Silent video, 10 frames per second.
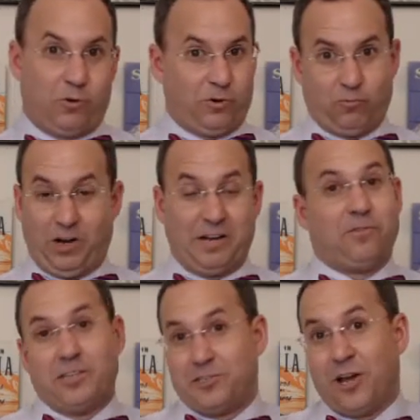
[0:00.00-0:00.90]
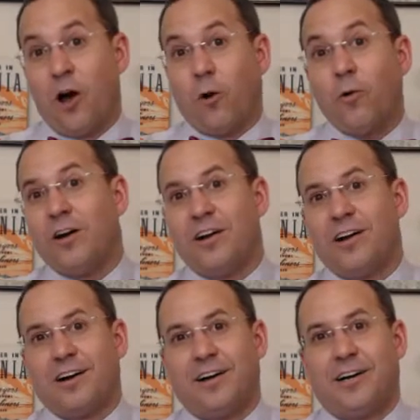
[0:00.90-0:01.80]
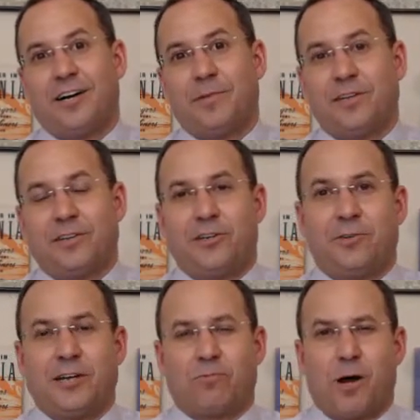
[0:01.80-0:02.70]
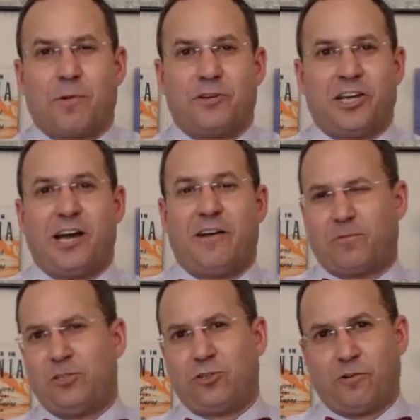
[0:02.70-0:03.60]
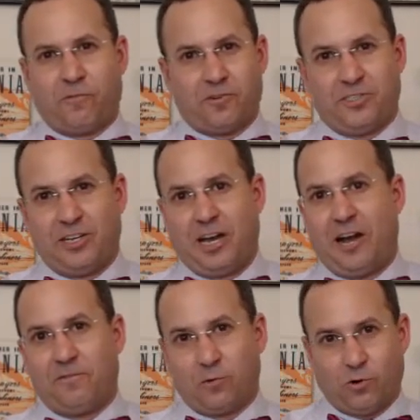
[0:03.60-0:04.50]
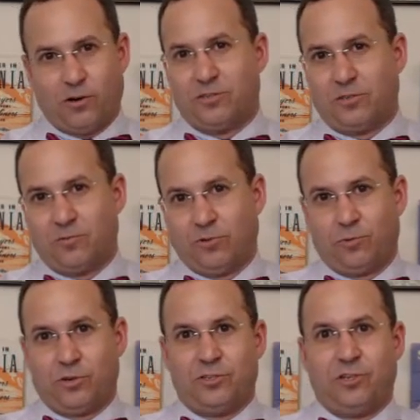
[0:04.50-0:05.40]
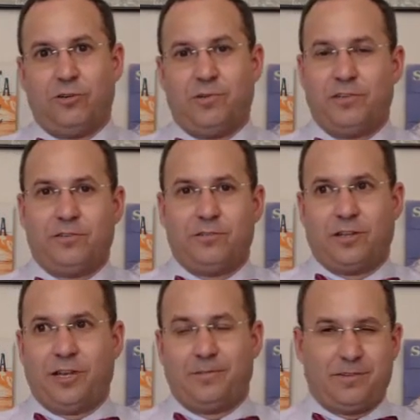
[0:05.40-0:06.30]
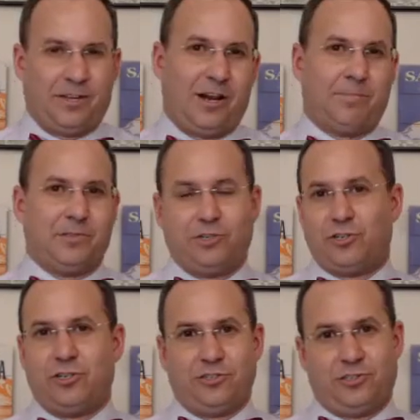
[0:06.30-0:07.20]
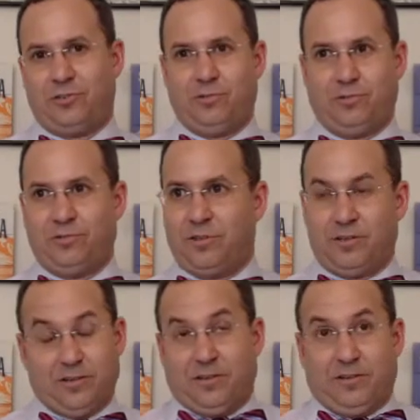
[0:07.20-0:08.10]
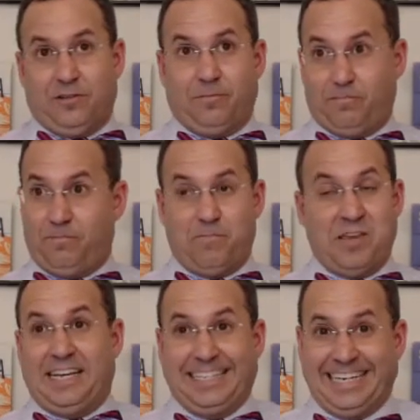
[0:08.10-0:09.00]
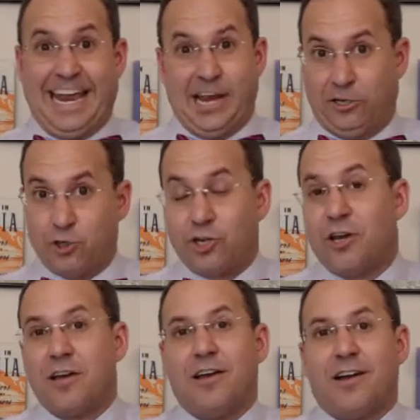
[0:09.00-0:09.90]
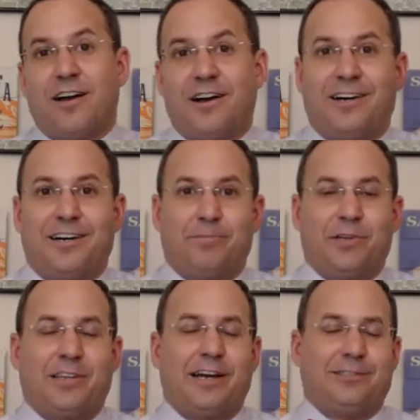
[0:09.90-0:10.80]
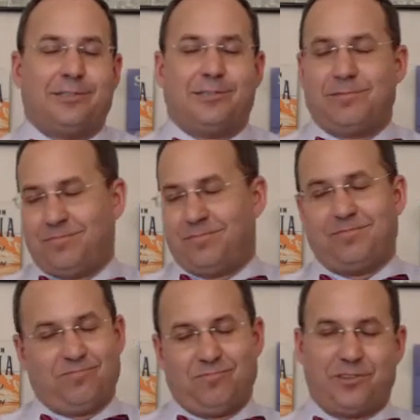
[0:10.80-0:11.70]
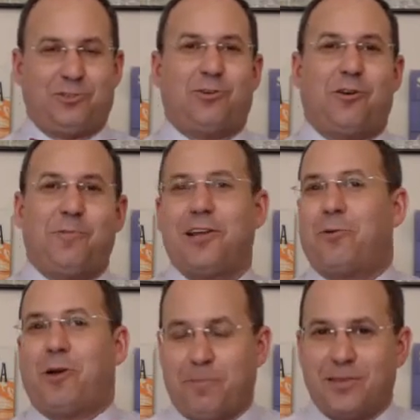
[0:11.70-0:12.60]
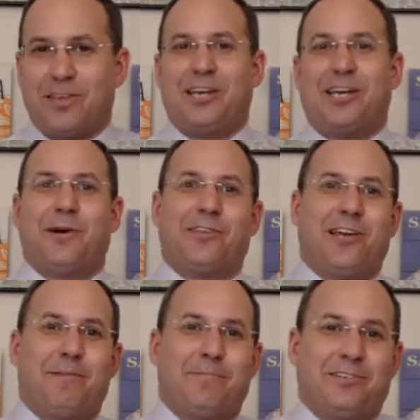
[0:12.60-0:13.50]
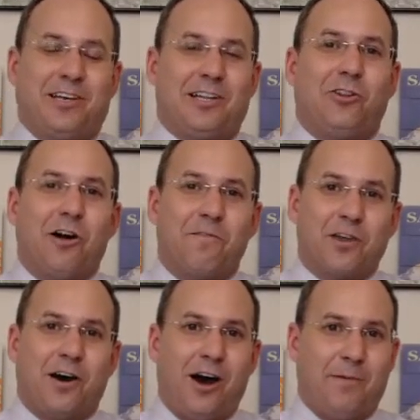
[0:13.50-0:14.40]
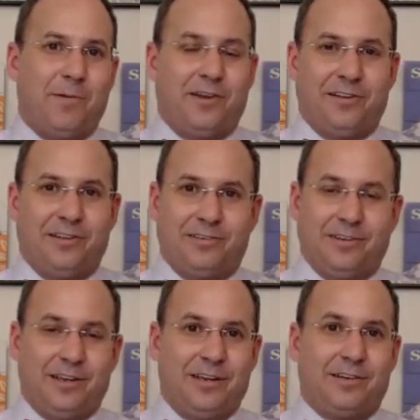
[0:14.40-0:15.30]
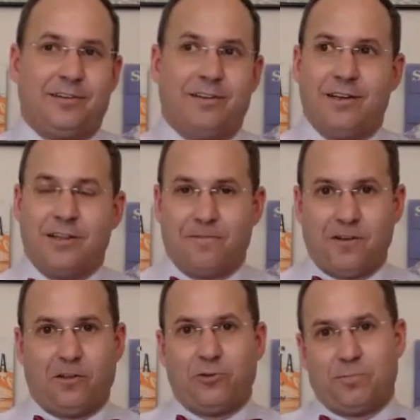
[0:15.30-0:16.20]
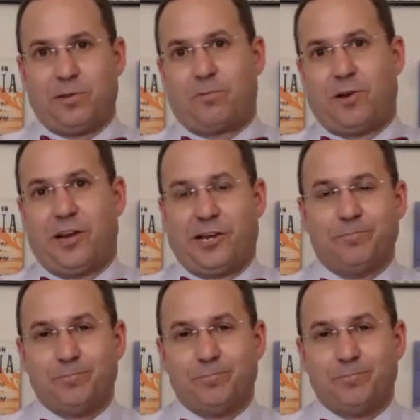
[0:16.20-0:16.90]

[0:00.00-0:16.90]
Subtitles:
and rightfully so. You get Robert Taft resurfacing afterwards in World War II with, the opposition to being engaged. But that's another story. But anyway, I've been thinking about that because I love The Hobbit and Fellowship of the Ring